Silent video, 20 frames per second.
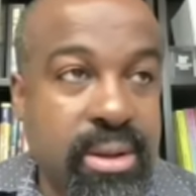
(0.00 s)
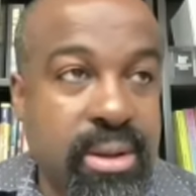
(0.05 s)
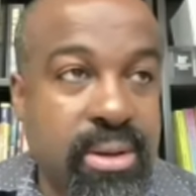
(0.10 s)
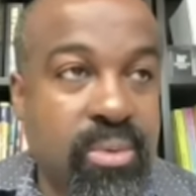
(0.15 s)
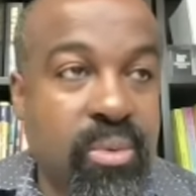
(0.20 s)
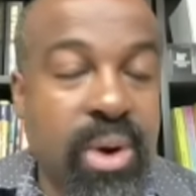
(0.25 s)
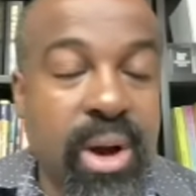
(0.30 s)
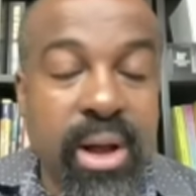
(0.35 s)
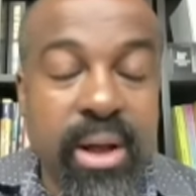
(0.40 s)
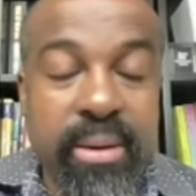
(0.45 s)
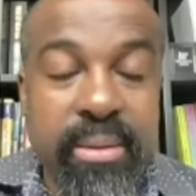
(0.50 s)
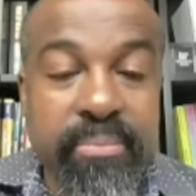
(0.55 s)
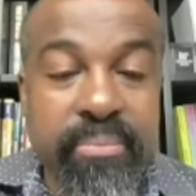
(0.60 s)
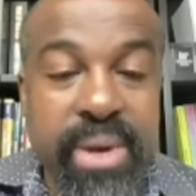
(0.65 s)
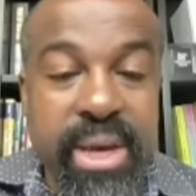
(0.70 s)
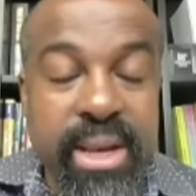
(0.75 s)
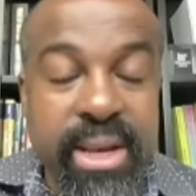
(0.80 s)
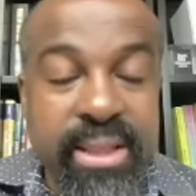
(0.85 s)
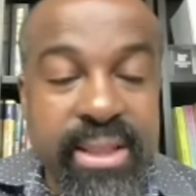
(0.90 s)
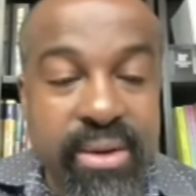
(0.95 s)
Well,
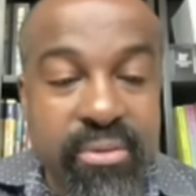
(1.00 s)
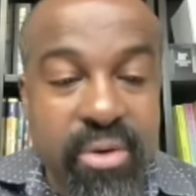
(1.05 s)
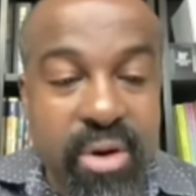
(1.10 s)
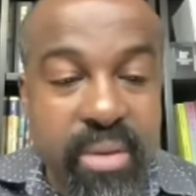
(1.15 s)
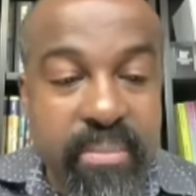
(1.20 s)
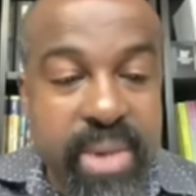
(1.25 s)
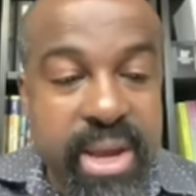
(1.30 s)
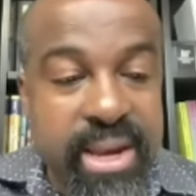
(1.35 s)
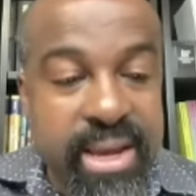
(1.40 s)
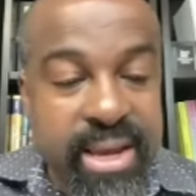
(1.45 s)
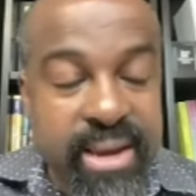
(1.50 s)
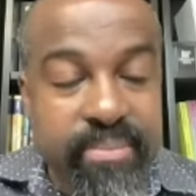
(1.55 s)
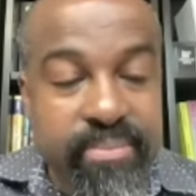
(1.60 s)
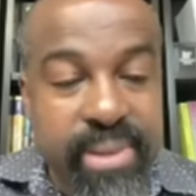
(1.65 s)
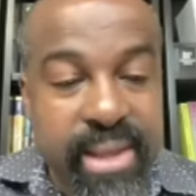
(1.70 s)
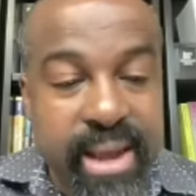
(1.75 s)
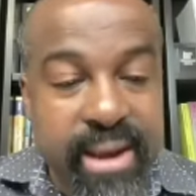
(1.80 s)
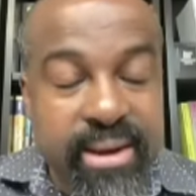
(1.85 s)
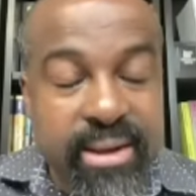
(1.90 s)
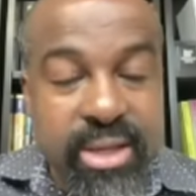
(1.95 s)
being in the wrong Medicare
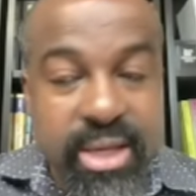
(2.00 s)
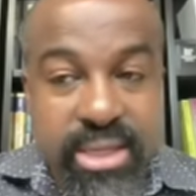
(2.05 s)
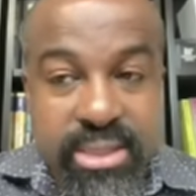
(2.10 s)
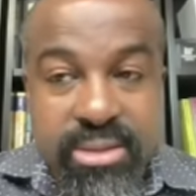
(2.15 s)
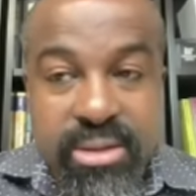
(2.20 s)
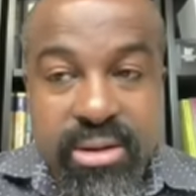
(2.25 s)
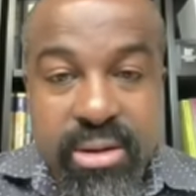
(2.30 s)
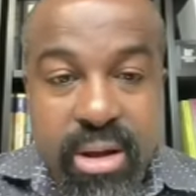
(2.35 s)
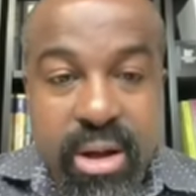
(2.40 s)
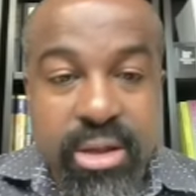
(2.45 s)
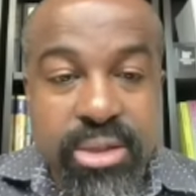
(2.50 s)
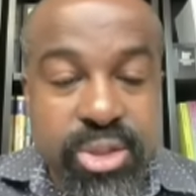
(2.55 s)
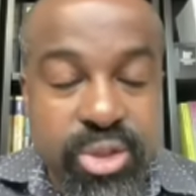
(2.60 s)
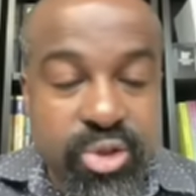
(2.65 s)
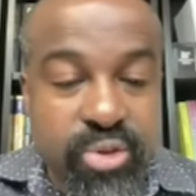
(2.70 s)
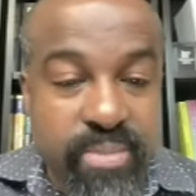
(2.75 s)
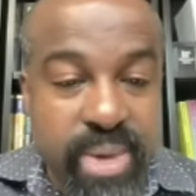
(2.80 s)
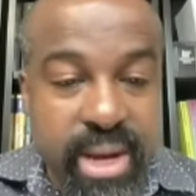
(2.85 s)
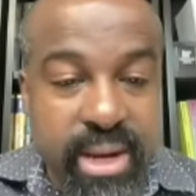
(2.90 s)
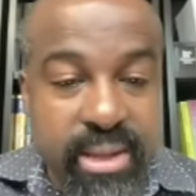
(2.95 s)
plan is going to cost you
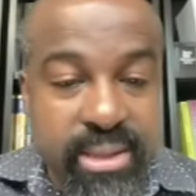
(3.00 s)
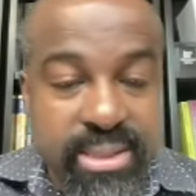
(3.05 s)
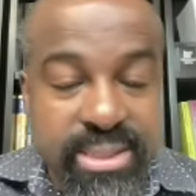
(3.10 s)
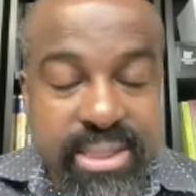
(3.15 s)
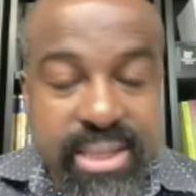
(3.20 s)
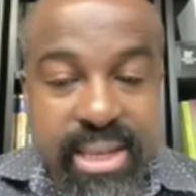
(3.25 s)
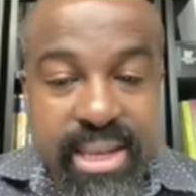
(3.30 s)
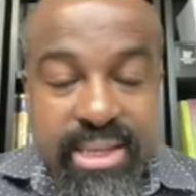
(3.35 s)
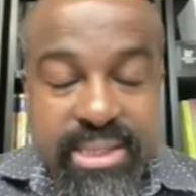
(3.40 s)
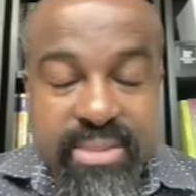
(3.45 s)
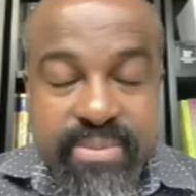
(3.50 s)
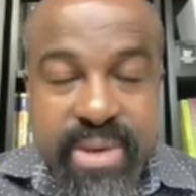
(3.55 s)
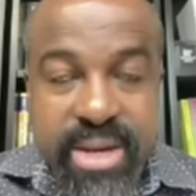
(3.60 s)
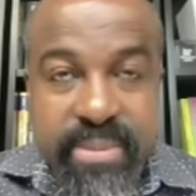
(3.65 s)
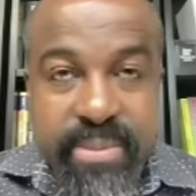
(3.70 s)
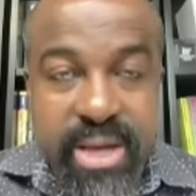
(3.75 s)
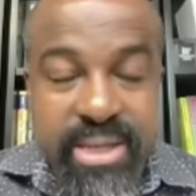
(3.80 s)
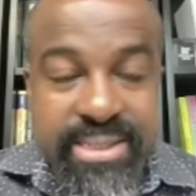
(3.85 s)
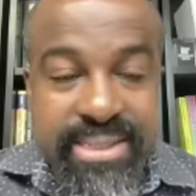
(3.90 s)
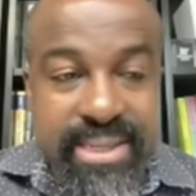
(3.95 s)
money. Seniors spend
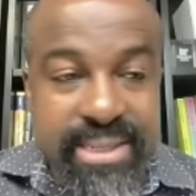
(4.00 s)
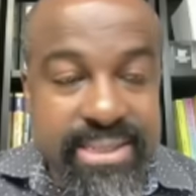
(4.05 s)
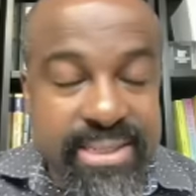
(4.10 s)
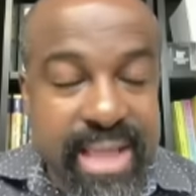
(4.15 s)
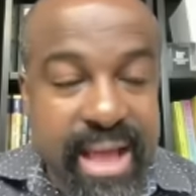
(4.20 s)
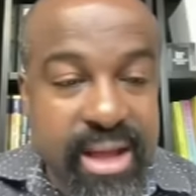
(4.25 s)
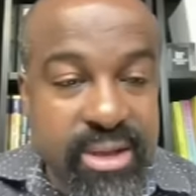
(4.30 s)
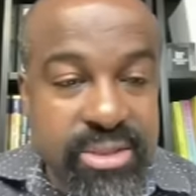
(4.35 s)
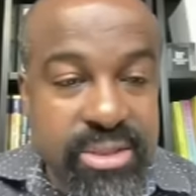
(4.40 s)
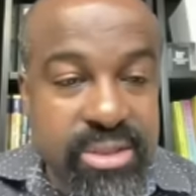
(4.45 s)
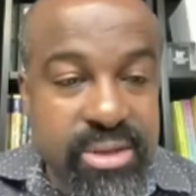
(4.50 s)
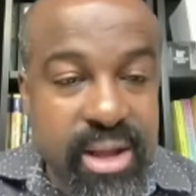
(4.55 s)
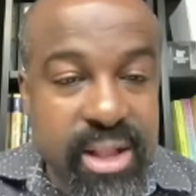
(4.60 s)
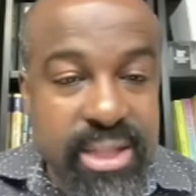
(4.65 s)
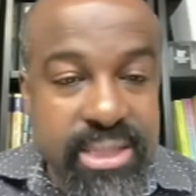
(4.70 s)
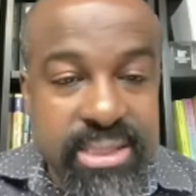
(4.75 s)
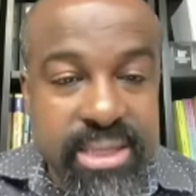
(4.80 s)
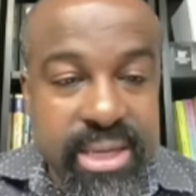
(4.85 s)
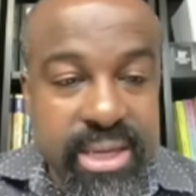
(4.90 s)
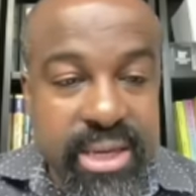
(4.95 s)
about
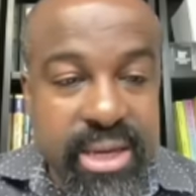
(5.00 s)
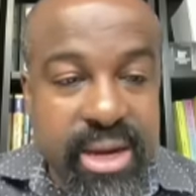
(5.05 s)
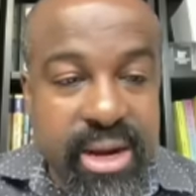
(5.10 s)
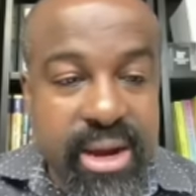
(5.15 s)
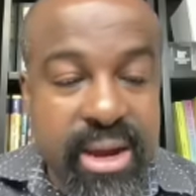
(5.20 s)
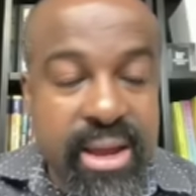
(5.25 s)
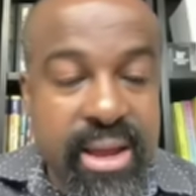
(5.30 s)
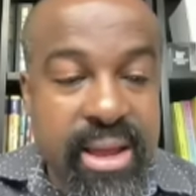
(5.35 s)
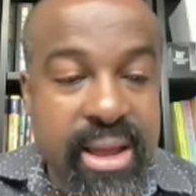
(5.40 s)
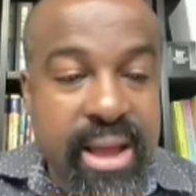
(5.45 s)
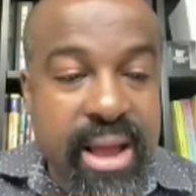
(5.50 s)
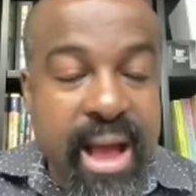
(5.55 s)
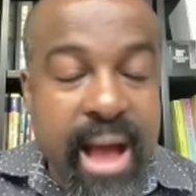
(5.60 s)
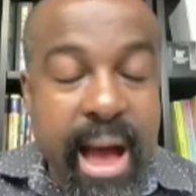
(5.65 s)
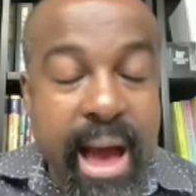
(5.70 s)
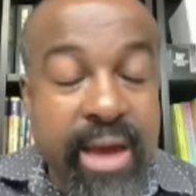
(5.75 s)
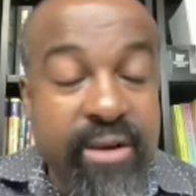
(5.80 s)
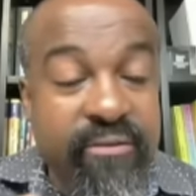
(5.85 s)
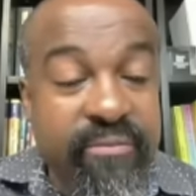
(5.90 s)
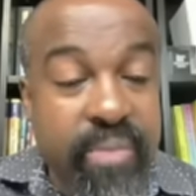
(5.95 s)
$6,000 a year
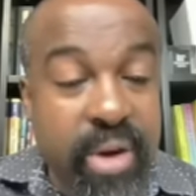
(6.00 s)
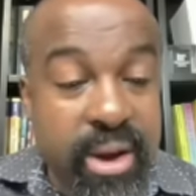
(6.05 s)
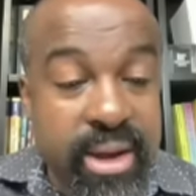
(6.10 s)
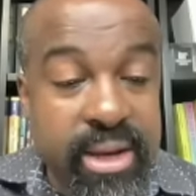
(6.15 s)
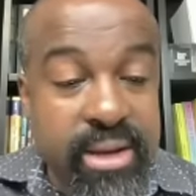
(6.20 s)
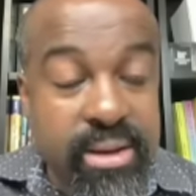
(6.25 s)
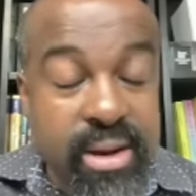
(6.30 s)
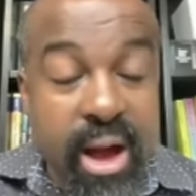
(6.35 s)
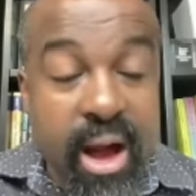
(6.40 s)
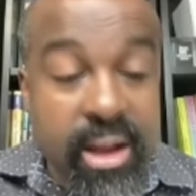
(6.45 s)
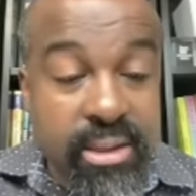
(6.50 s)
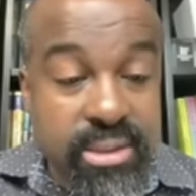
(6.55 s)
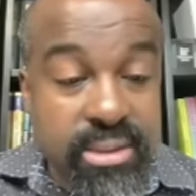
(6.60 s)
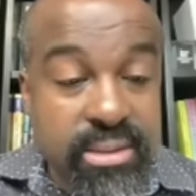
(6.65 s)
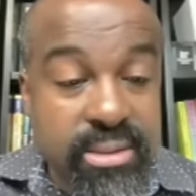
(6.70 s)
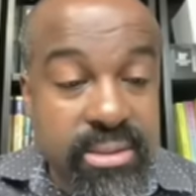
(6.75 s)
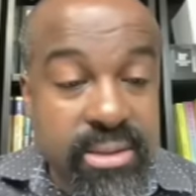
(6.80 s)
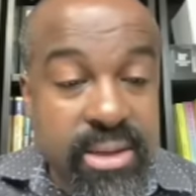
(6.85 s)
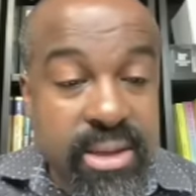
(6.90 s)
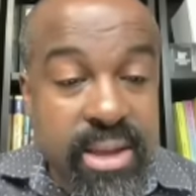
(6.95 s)
out of pocket costs,
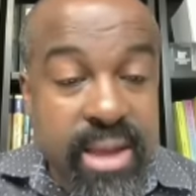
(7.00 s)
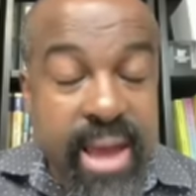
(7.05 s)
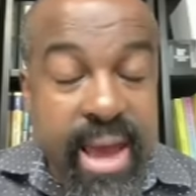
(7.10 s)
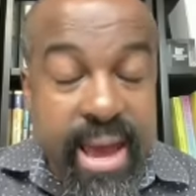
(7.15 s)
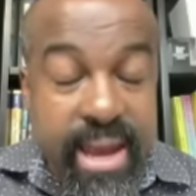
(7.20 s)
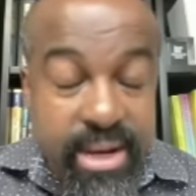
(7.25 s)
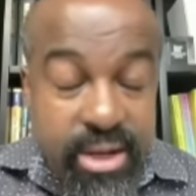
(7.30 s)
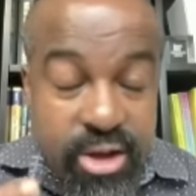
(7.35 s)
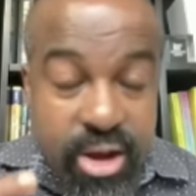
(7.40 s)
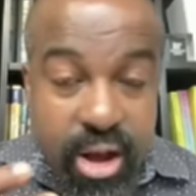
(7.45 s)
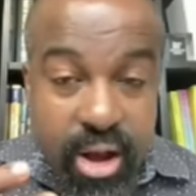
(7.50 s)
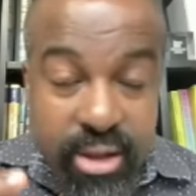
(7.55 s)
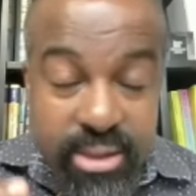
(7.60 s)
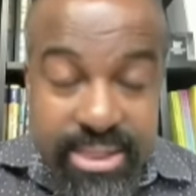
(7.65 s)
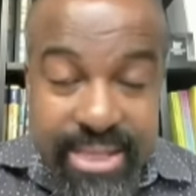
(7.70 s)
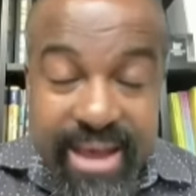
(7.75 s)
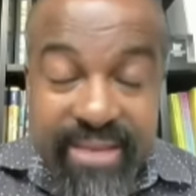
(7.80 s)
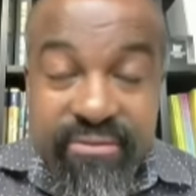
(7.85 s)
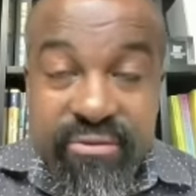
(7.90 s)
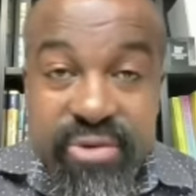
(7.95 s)
and costs
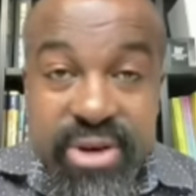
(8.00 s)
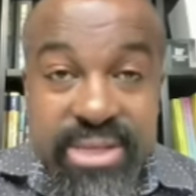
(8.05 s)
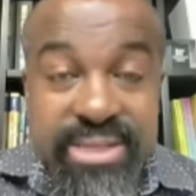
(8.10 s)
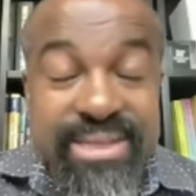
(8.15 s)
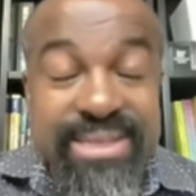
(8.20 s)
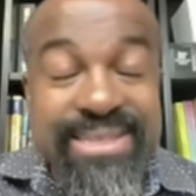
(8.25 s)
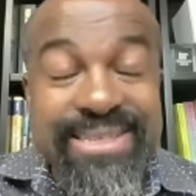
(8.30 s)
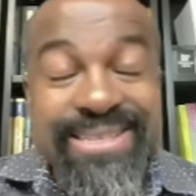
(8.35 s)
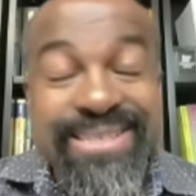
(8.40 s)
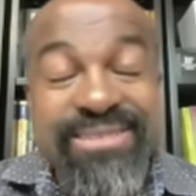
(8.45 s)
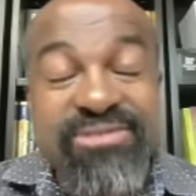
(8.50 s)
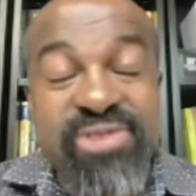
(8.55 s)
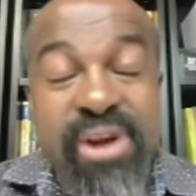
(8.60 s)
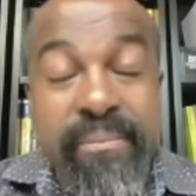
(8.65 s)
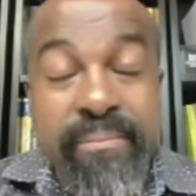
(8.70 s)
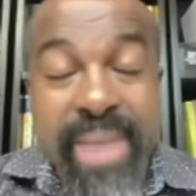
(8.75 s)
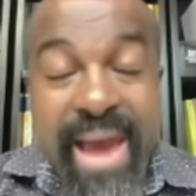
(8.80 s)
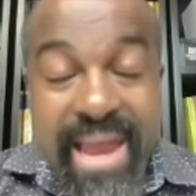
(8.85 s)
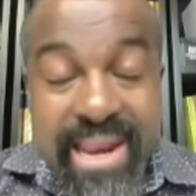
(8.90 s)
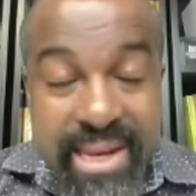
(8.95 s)
have risen
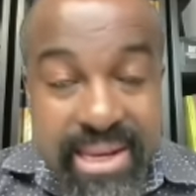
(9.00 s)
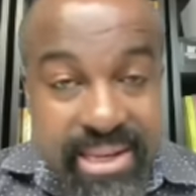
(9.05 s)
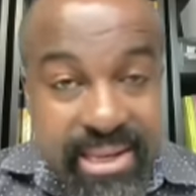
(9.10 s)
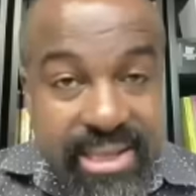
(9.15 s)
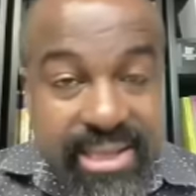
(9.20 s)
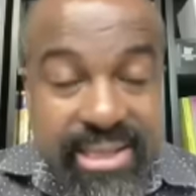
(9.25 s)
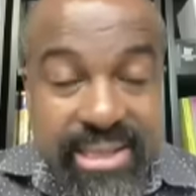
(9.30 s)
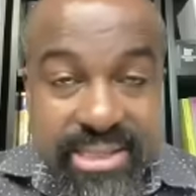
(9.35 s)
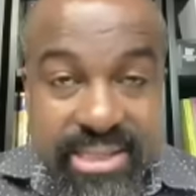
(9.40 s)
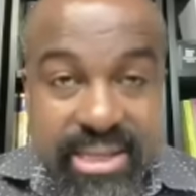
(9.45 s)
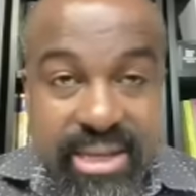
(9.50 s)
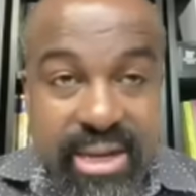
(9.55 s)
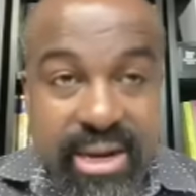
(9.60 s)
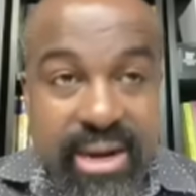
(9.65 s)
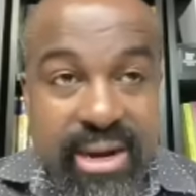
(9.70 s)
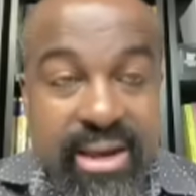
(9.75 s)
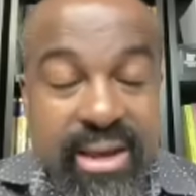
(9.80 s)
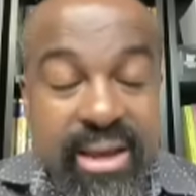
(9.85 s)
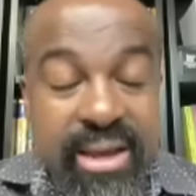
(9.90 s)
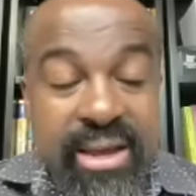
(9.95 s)
dramatically this year.